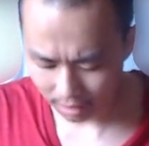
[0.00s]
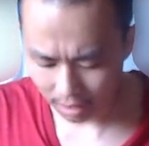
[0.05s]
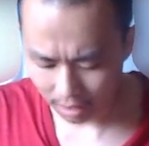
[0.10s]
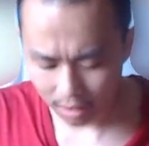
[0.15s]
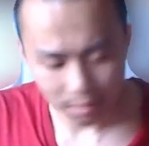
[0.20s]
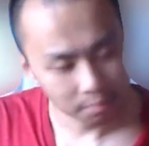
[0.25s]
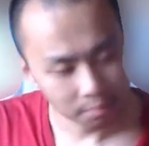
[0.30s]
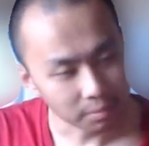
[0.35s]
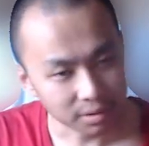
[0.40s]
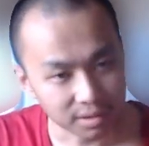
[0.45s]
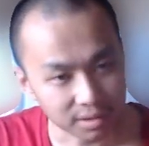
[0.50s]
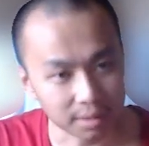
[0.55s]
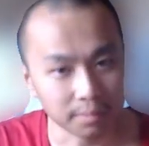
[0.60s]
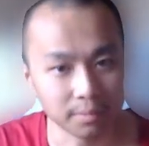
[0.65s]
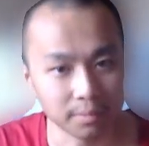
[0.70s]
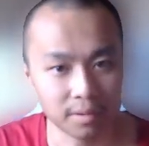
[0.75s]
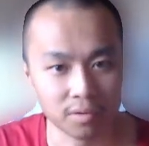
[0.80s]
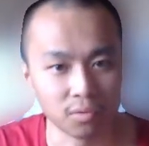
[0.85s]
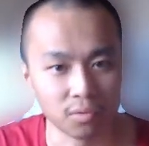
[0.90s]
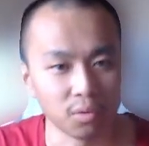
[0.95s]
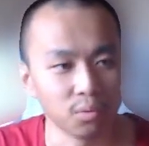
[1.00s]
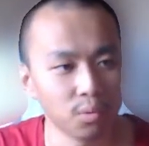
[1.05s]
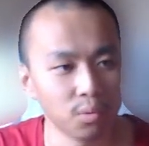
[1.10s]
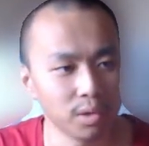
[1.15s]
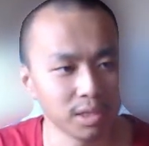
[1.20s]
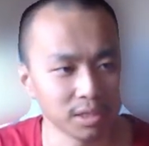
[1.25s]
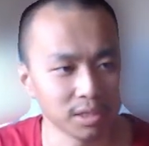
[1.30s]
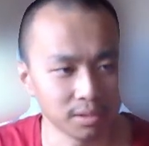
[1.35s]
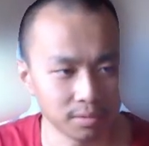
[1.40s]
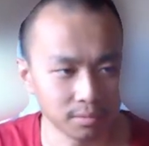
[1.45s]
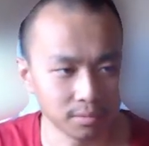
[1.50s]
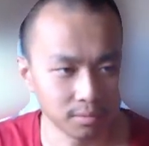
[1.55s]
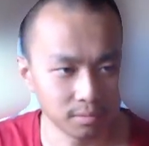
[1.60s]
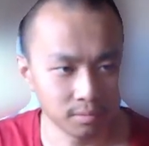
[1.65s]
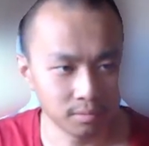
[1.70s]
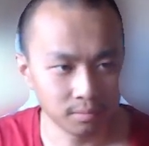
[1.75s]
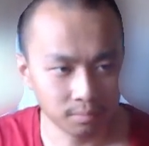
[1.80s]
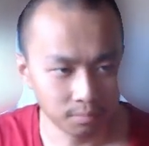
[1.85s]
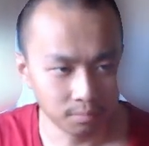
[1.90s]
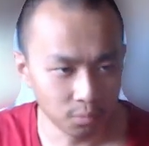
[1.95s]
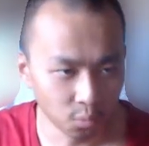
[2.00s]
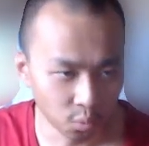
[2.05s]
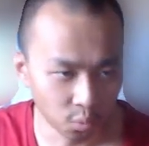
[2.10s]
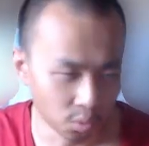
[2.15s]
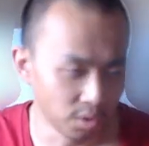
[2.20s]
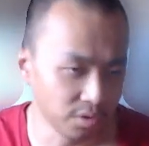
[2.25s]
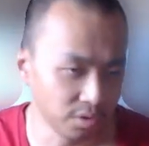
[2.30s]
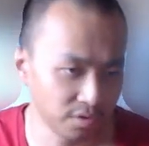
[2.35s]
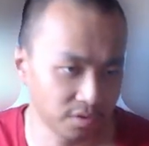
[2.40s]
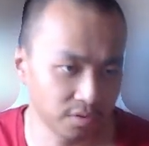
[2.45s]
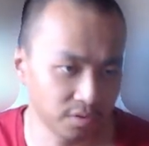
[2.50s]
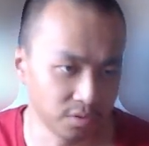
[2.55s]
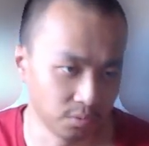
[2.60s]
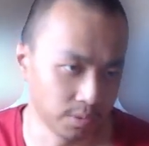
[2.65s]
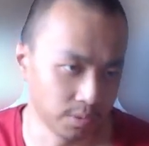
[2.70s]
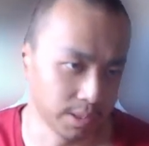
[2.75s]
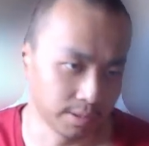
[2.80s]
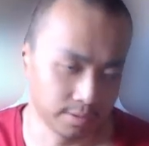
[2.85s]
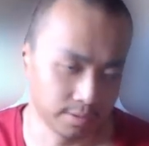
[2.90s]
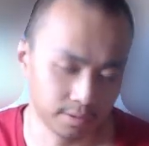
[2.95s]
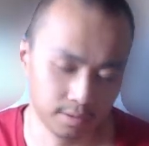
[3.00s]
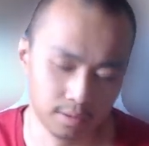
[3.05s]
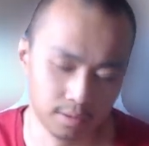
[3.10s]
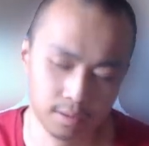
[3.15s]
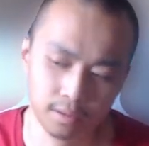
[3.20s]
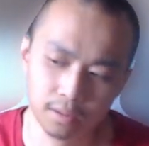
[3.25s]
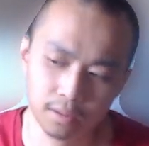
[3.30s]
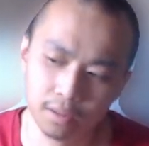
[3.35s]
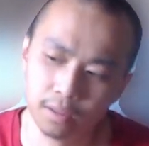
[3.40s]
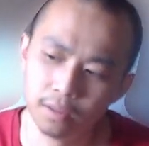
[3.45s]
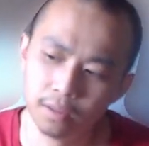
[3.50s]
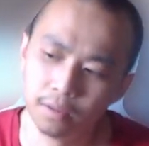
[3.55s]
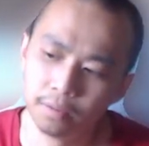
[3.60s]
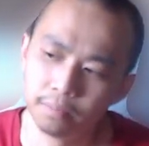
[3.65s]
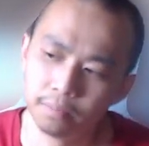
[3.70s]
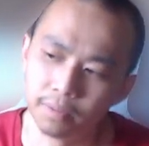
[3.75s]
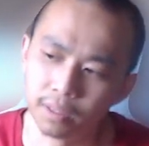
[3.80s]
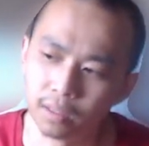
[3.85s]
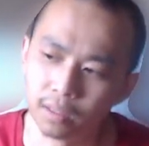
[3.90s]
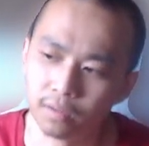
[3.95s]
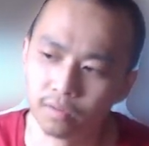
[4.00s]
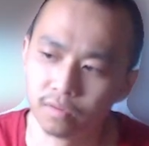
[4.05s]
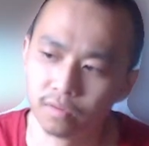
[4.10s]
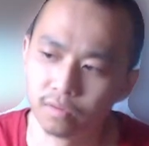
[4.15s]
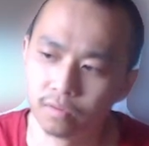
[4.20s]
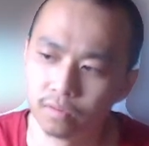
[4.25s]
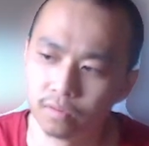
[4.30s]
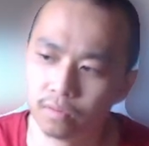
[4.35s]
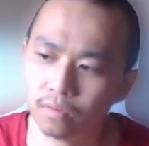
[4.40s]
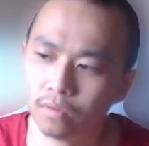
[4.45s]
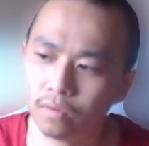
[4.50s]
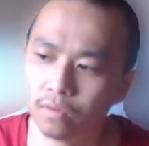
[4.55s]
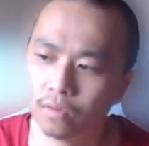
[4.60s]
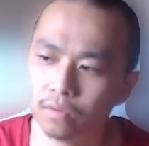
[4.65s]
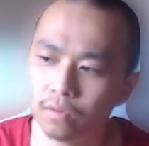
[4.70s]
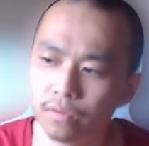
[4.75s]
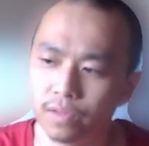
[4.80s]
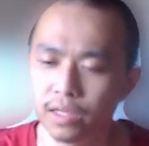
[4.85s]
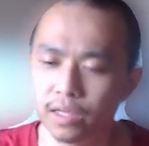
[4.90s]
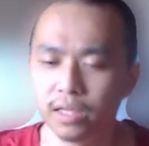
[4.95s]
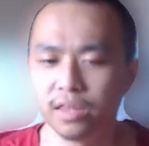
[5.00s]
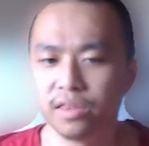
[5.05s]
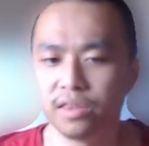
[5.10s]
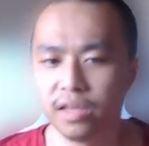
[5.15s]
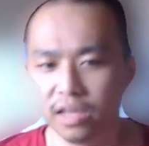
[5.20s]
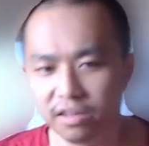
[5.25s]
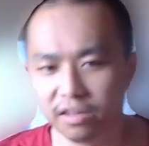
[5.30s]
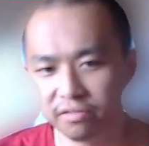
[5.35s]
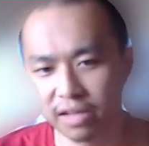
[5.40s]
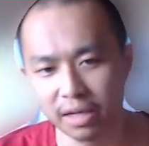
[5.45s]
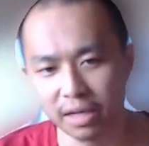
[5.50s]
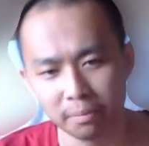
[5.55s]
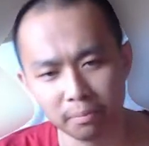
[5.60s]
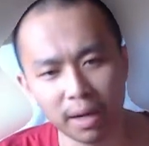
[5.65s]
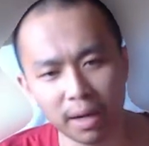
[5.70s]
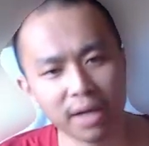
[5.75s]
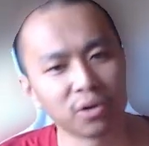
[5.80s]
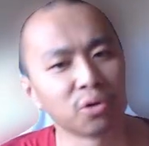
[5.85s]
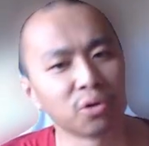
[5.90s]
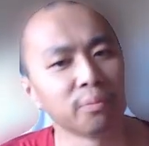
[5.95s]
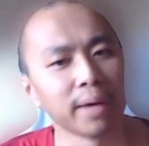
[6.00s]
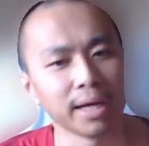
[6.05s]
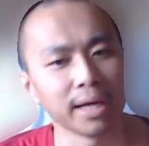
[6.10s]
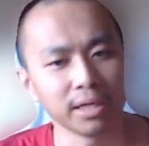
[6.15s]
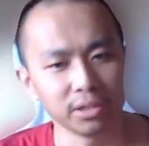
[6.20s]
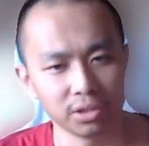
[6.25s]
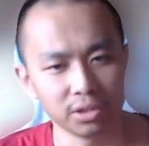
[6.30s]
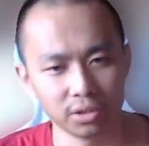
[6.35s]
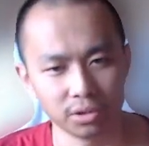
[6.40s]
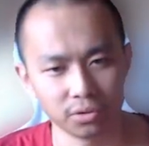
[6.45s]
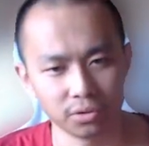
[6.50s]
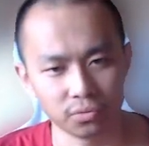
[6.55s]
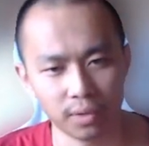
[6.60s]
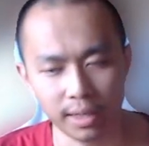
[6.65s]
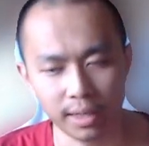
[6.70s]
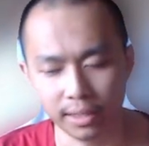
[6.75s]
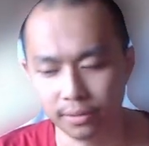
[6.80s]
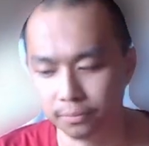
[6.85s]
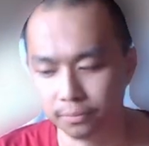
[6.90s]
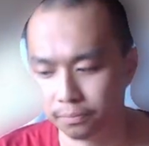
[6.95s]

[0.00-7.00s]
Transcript: but the reward is worth the risk. Because think of like micromanagers, right?